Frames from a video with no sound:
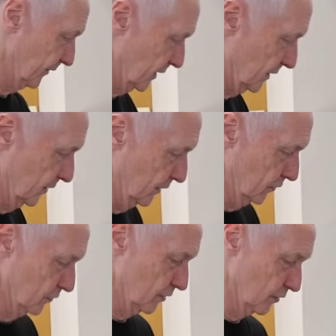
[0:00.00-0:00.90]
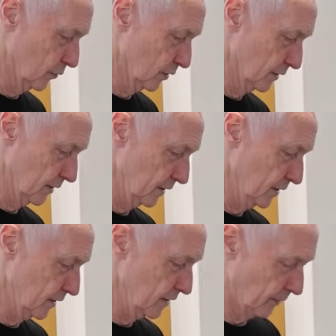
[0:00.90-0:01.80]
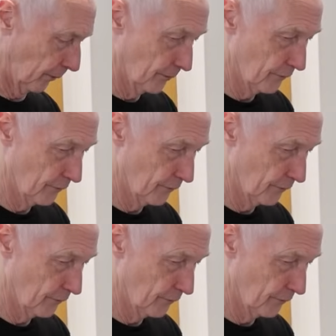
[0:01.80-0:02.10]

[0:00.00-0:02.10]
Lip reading: actually looked at the ones in here.